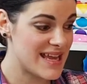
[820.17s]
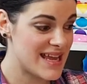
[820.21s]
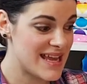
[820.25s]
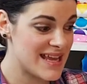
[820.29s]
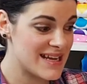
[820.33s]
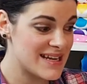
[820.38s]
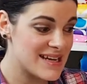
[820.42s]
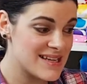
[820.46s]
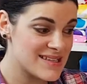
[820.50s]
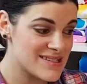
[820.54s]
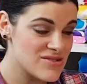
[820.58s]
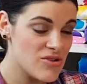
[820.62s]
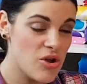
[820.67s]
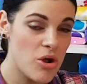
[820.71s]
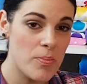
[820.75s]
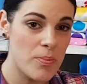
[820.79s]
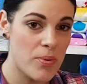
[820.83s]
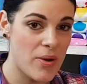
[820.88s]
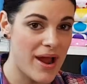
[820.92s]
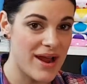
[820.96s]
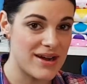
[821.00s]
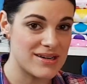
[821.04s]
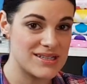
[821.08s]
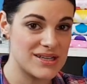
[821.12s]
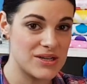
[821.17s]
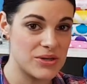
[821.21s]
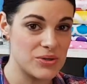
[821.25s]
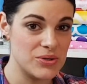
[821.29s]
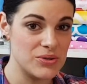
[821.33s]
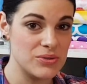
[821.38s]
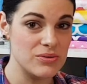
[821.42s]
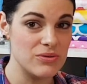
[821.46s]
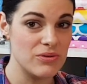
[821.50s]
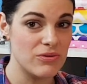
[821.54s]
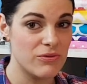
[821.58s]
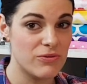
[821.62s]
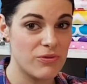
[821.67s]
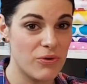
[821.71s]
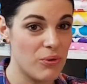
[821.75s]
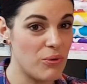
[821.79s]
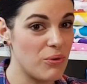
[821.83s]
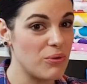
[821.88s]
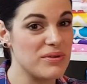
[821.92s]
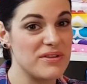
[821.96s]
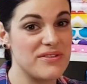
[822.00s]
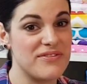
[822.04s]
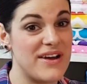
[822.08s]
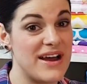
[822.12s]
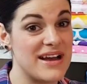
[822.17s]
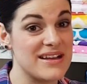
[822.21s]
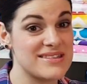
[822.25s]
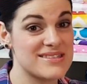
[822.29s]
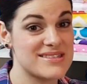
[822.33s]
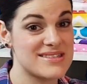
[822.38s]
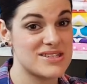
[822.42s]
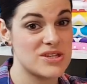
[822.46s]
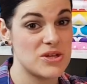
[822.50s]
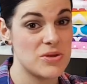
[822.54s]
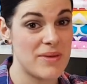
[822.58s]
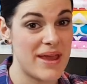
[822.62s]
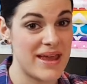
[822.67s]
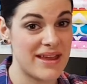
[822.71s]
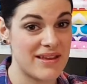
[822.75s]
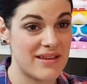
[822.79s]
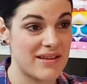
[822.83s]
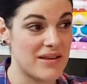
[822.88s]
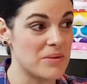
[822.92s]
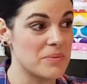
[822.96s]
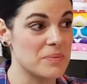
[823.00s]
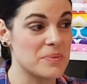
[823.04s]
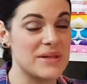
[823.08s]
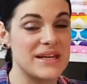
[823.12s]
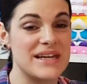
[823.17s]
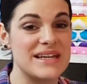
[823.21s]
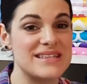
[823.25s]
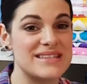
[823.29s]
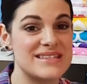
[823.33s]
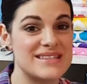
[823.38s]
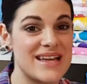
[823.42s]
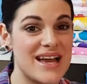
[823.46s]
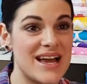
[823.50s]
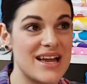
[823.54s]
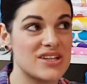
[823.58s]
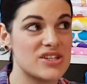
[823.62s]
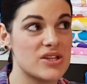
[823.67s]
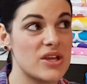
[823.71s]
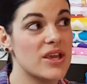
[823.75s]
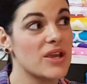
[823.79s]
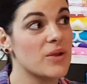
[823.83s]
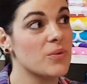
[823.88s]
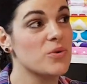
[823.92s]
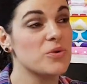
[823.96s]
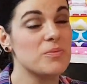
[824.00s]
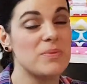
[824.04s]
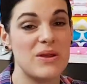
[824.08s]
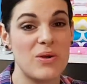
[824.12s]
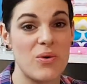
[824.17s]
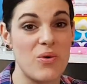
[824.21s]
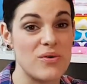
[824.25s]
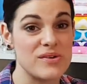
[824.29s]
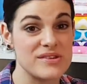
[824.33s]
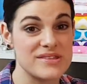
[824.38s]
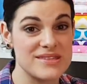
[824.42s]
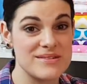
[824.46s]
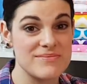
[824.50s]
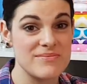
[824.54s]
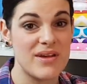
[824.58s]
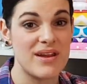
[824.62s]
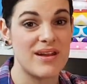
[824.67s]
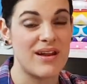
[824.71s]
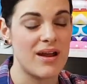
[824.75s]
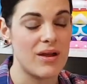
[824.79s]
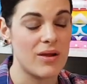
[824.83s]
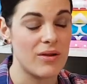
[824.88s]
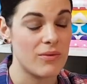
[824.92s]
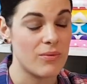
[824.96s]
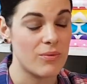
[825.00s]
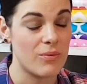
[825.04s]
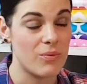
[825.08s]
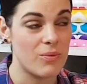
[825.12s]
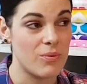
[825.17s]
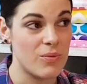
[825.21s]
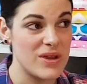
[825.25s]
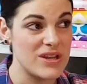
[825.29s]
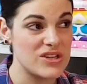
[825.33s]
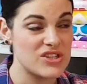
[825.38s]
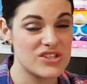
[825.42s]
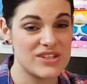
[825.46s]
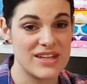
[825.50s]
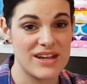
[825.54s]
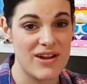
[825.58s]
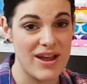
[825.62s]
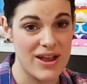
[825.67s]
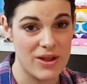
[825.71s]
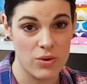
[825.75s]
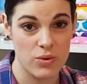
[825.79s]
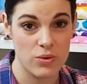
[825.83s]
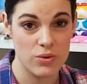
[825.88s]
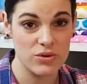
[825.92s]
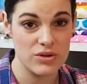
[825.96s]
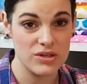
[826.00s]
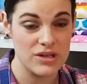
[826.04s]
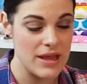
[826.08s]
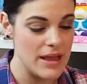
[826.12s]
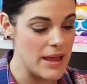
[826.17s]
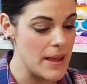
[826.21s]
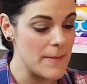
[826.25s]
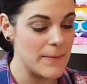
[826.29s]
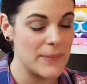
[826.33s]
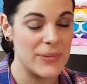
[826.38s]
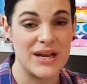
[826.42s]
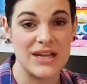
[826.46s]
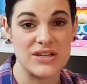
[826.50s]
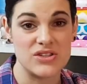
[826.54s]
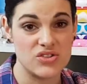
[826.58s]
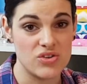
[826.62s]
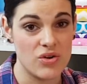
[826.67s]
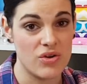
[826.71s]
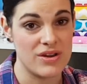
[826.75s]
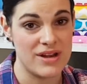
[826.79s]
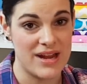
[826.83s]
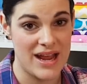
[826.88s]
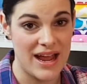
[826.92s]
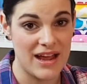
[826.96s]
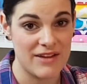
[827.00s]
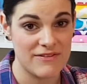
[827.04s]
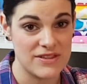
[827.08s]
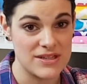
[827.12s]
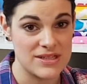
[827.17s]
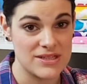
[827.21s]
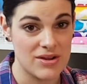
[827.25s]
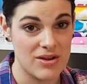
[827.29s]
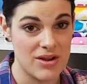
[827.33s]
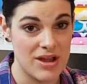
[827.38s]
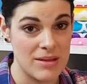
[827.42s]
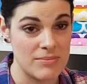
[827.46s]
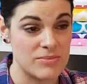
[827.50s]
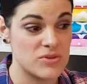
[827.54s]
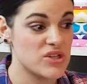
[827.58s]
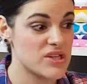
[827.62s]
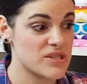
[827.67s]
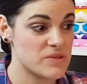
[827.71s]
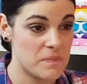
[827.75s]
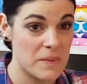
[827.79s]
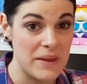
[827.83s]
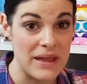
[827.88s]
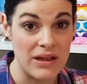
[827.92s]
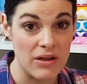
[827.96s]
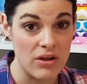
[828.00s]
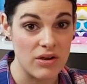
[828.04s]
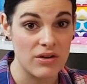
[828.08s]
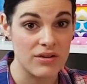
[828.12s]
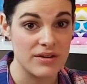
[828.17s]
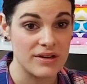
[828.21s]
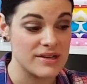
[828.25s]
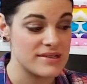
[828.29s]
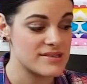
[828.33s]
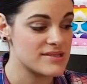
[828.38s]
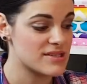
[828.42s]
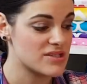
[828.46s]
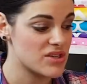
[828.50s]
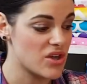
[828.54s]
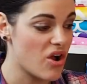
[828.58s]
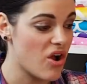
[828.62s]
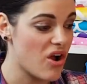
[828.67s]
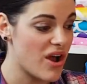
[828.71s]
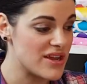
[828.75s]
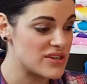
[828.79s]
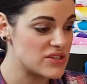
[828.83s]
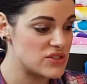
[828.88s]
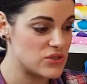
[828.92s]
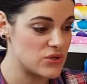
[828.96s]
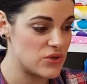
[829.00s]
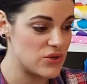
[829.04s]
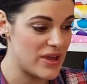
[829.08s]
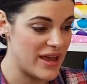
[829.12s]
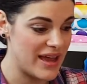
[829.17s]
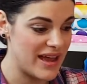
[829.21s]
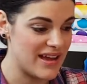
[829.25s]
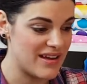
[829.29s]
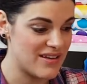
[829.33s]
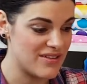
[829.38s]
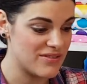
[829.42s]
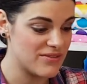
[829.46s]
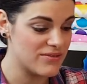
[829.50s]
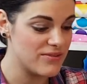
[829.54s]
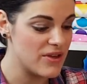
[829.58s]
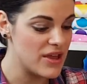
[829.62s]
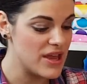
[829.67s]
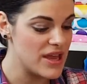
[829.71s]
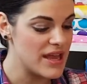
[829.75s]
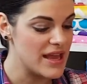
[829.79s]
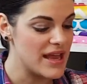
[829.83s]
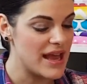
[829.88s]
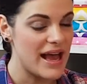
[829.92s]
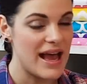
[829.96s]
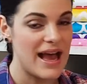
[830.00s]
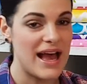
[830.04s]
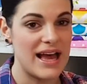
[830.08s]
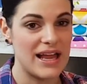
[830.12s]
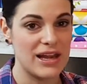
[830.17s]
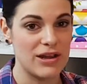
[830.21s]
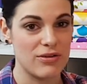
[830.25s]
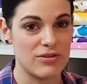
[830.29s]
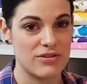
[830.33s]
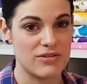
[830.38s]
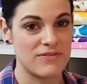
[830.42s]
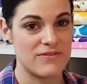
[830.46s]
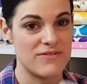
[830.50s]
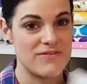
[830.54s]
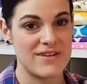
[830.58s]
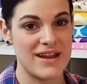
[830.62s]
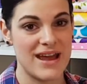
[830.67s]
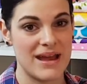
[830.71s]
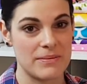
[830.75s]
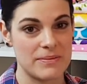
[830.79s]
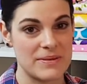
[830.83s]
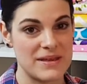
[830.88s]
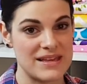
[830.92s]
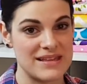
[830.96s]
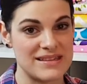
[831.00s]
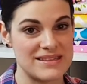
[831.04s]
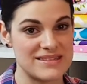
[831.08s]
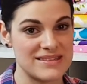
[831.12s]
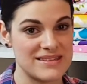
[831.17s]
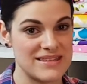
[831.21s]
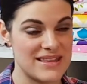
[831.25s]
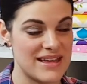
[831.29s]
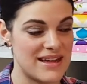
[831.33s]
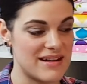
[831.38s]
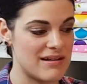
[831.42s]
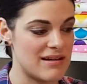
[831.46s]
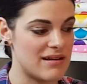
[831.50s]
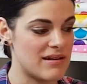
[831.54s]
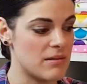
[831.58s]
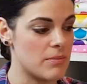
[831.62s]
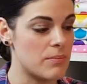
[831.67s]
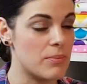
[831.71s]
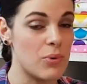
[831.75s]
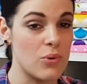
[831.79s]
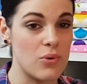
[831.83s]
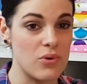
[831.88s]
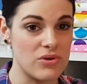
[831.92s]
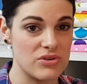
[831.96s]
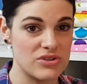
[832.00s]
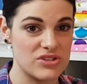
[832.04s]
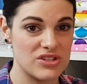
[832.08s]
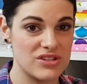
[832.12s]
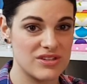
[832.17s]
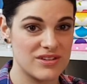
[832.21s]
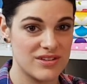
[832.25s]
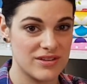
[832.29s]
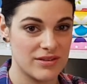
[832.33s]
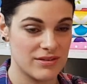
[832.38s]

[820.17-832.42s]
It is not practical for all of us to make a complete stash. It would be awesome, and I wish that I could, but I don't have the time, just being honest. So I do have a lot of nappies that are bought.